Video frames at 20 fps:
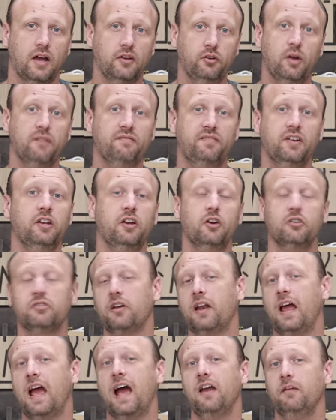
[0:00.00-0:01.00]
I do have videos
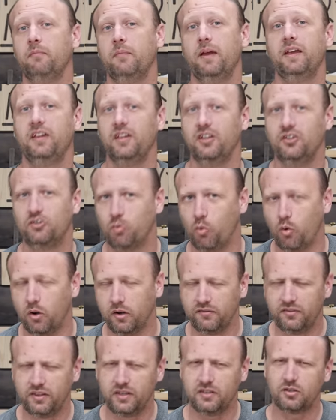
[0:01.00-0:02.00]
on how to make each
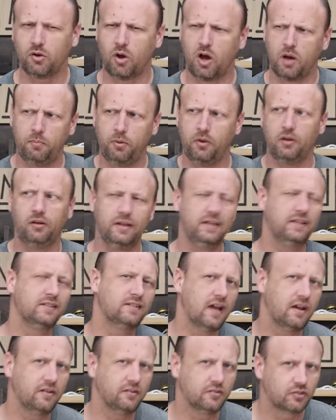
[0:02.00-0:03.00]
one of these. So I'll put
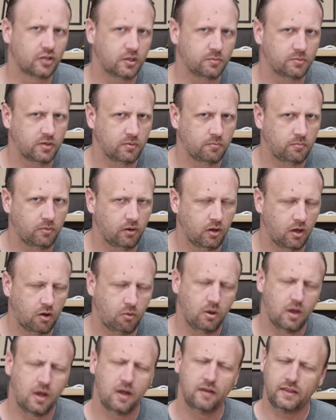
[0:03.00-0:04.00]
links down in the description
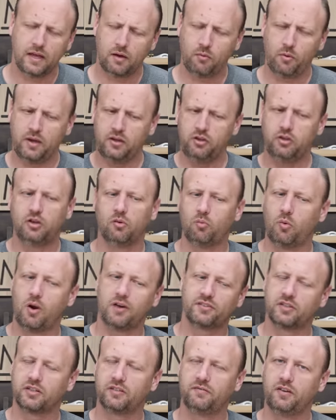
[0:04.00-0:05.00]
below. That way you can
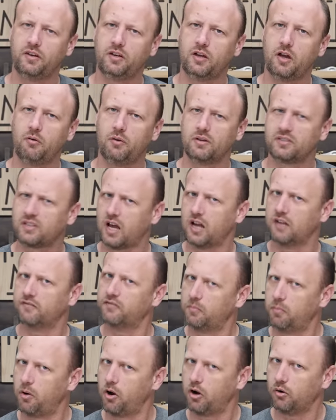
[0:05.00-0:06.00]
watch this video. as kind
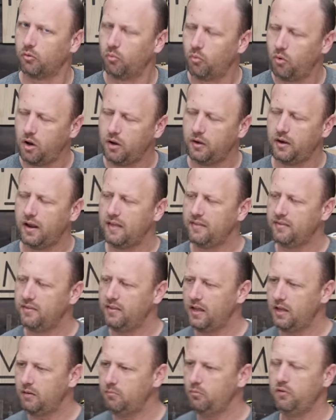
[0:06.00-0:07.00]
of a part one
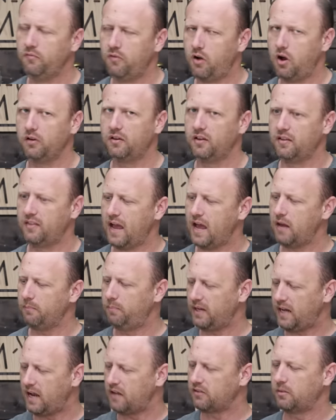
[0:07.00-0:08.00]
and then move on to
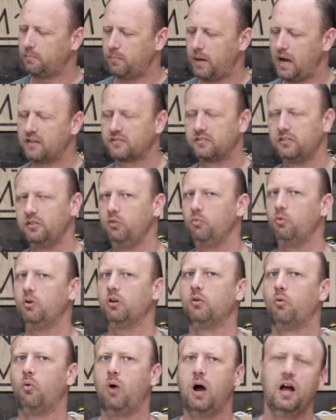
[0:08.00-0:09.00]
that. Pick out the box that you
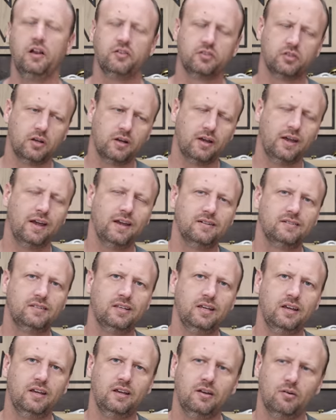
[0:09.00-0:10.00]
want to watch and
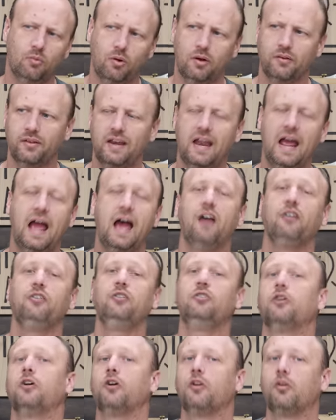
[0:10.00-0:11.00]
see, well then how do
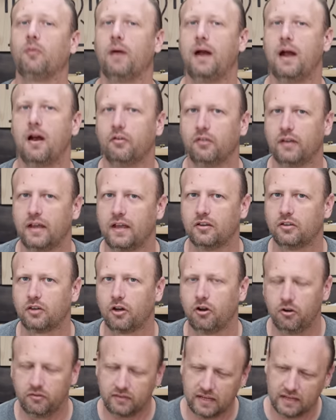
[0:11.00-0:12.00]
you turn around and
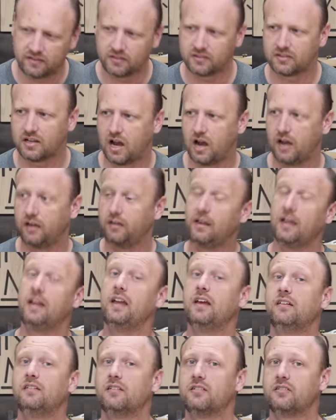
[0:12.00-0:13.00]
turn that design
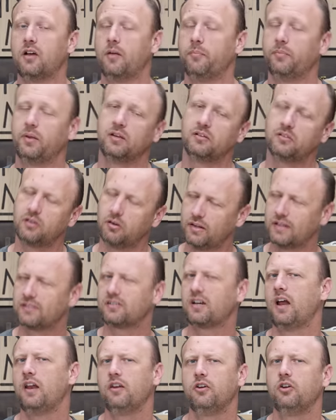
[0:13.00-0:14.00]
into something? So
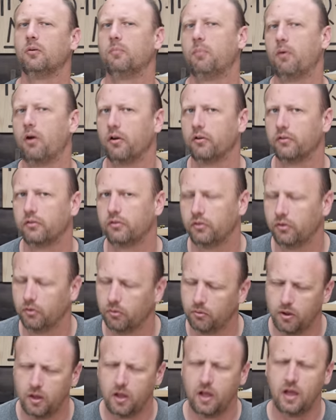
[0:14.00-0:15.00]
that's kind of your part
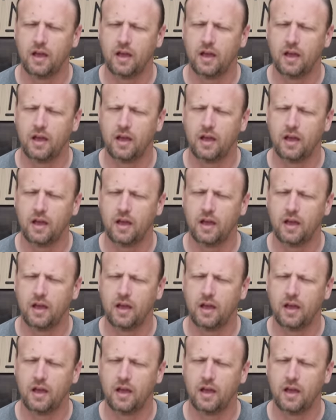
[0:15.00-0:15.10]
two.